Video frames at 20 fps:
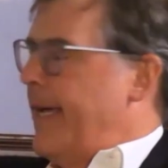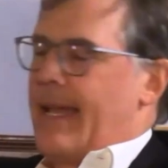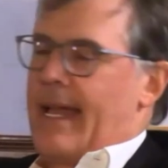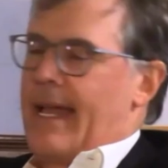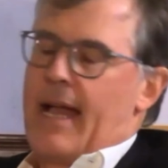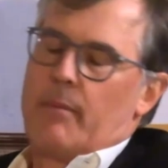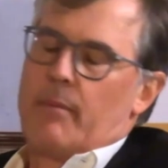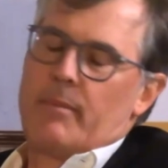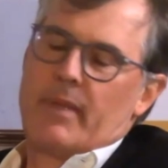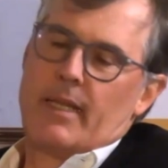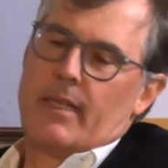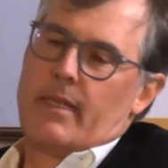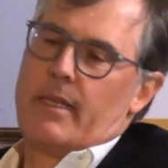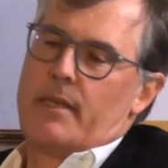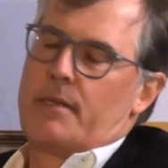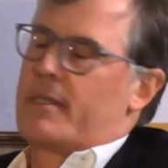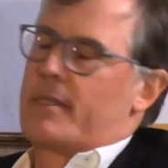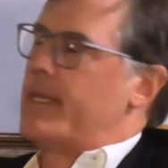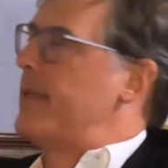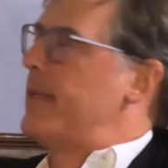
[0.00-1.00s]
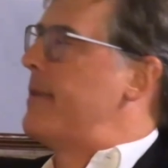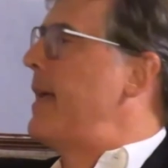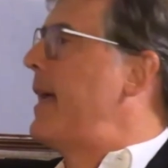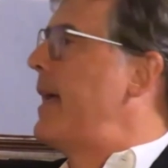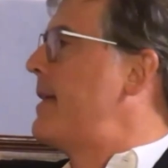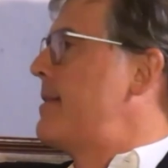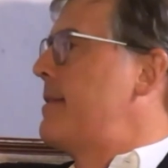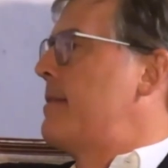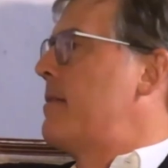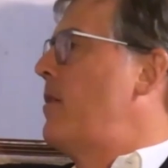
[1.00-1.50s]
And how many years it
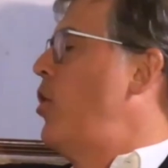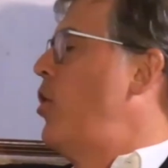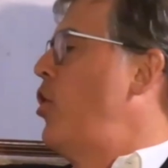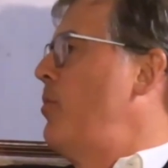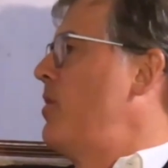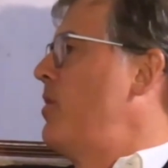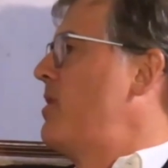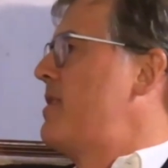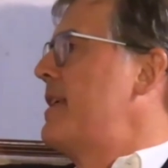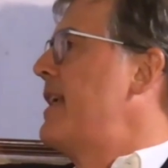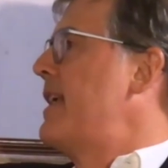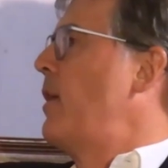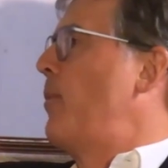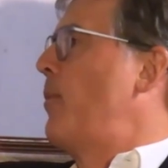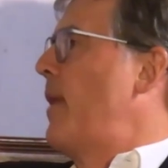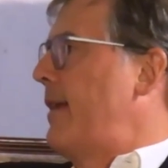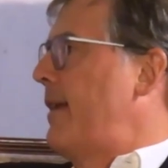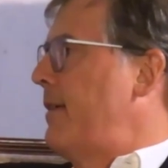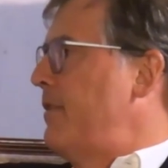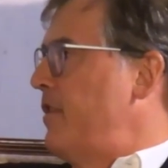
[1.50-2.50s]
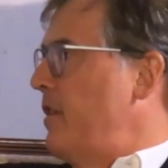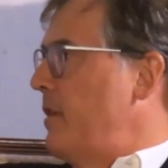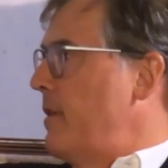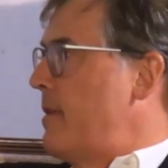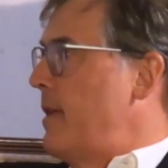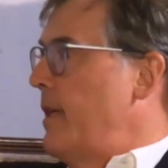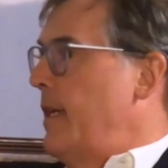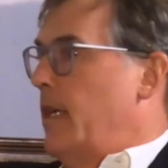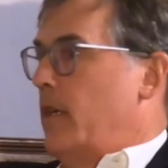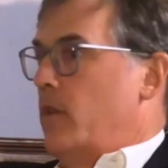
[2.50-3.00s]
takes is almost
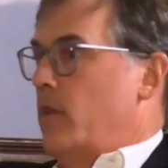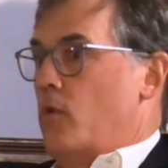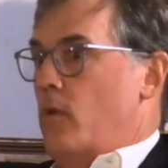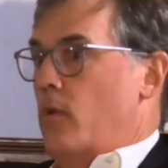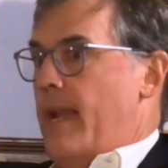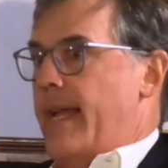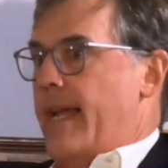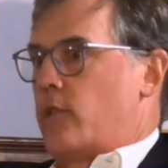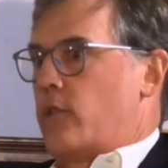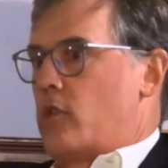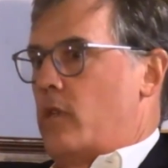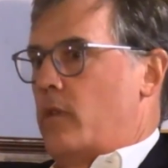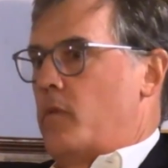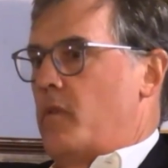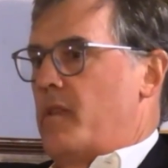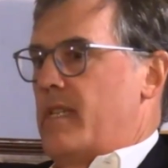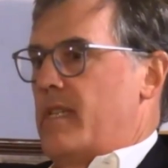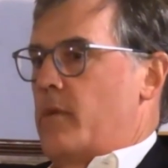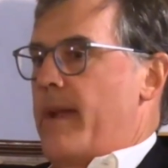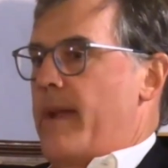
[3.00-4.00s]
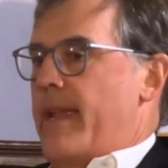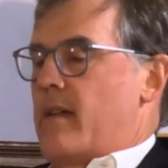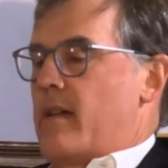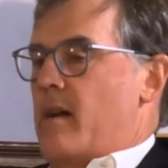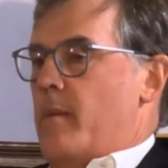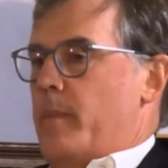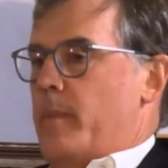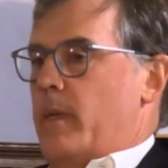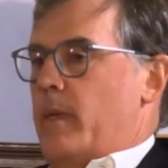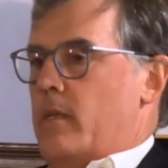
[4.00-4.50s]
irrelevant. You latch onto these
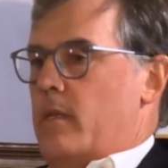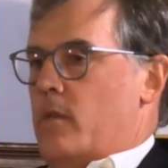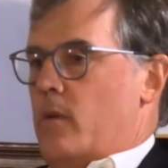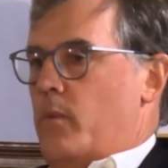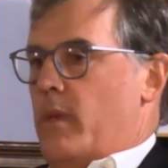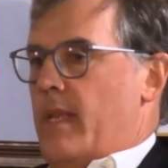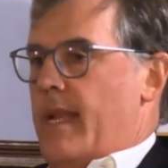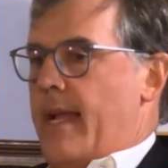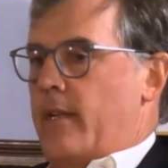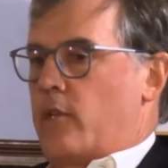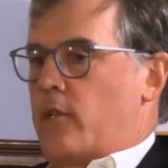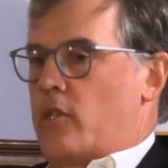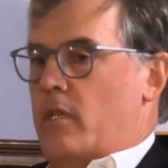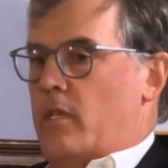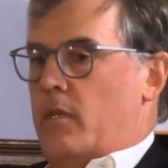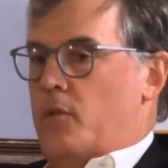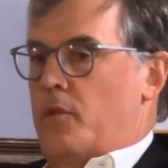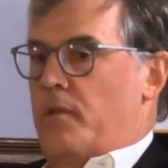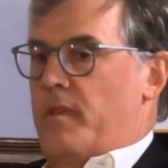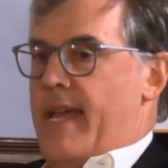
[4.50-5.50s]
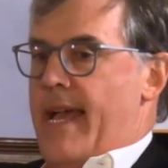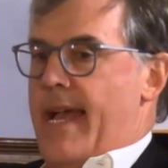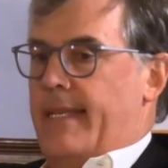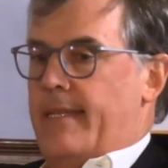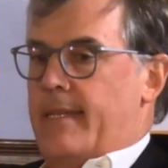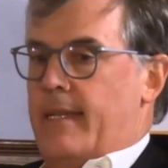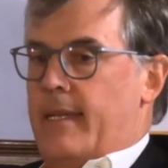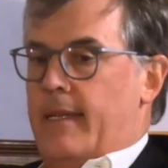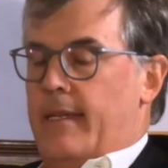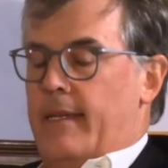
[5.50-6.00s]
great companies. So we latched onto
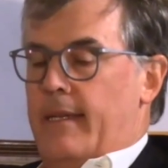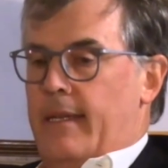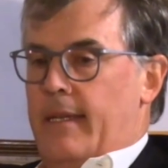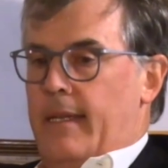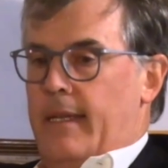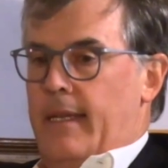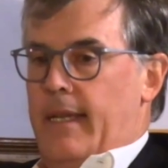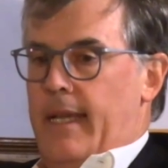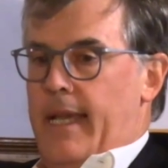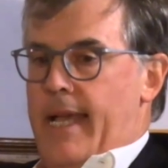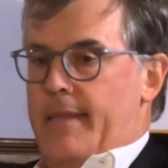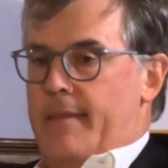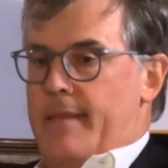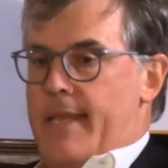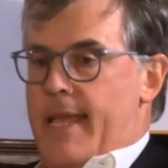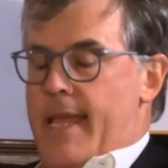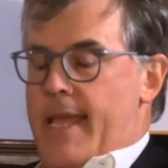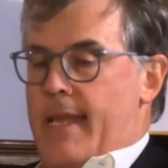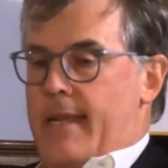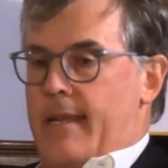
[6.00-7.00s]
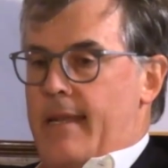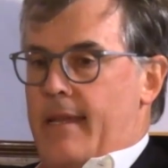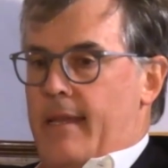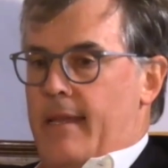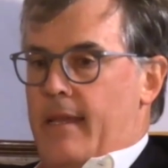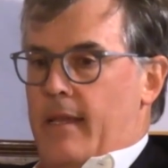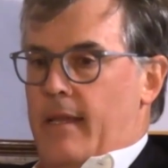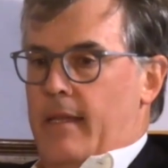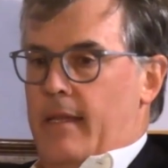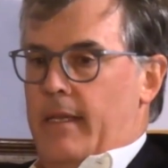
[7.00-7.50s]
that. And then
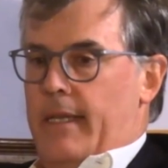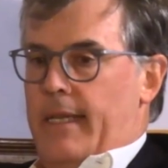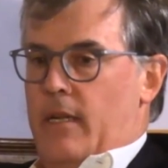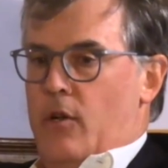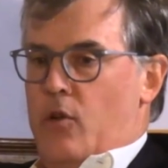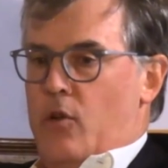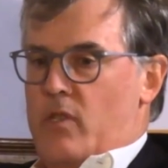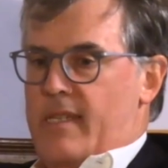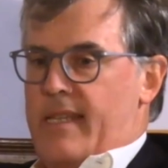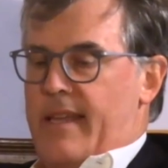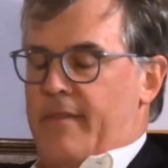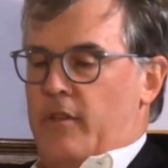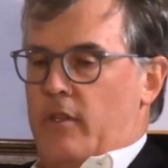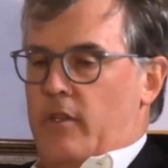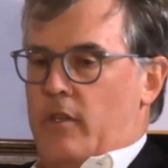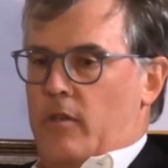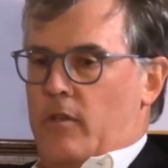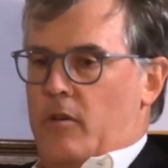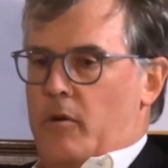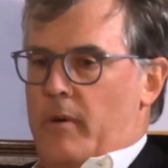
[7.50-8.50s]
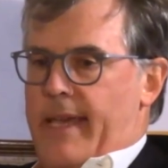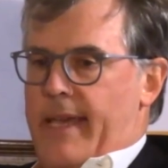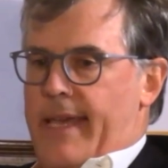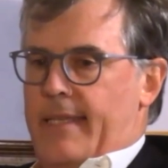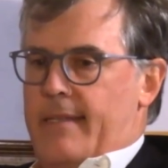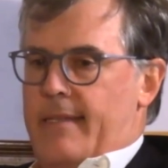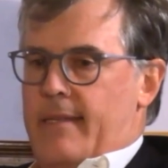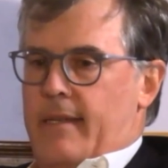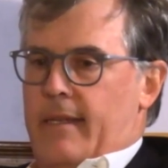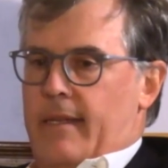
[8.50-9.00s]
in 2007 or
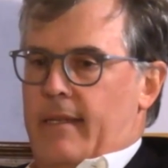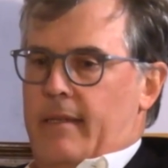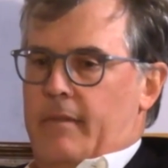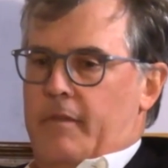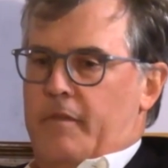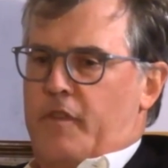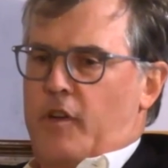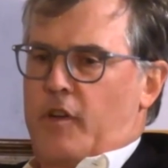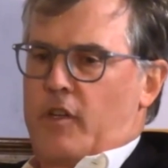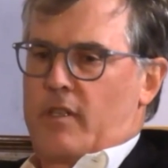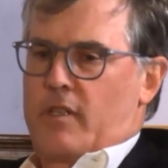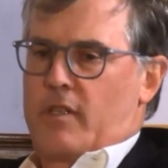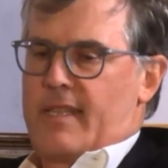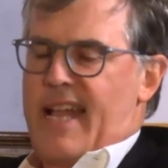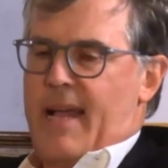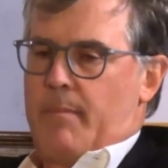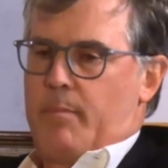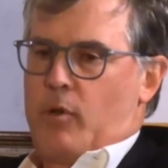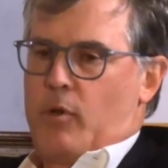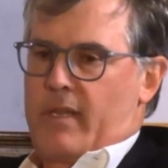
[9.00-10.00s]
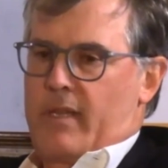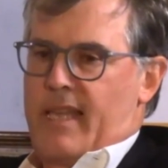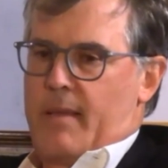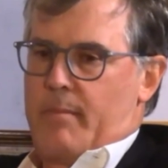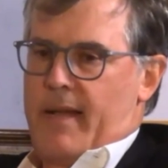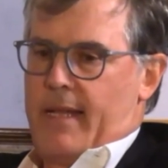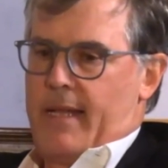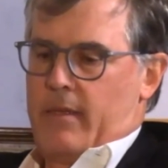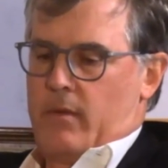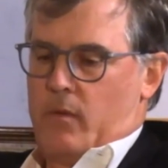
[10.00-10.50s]
2008, first Apple
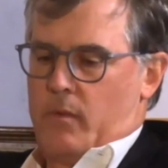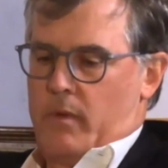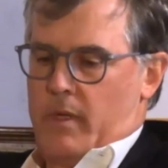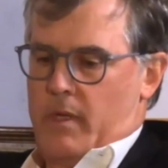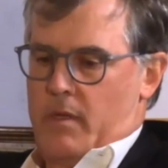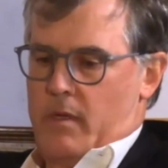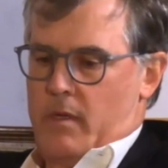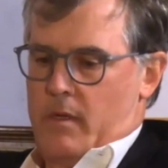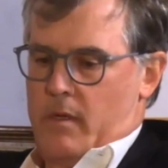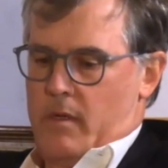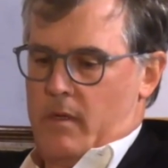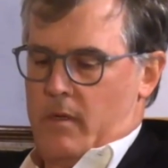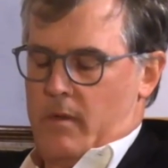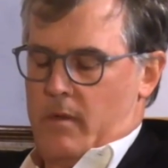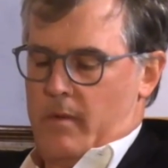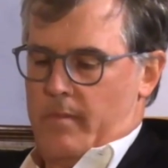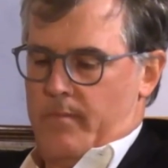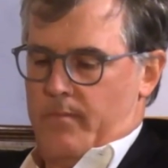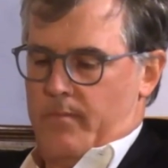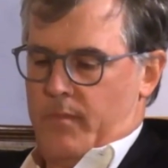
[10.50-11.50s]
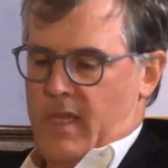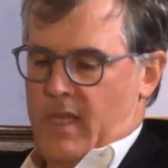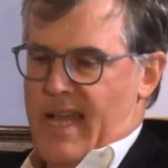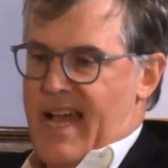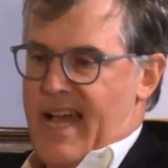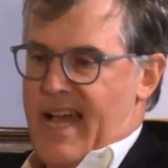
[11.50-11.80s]
came out with the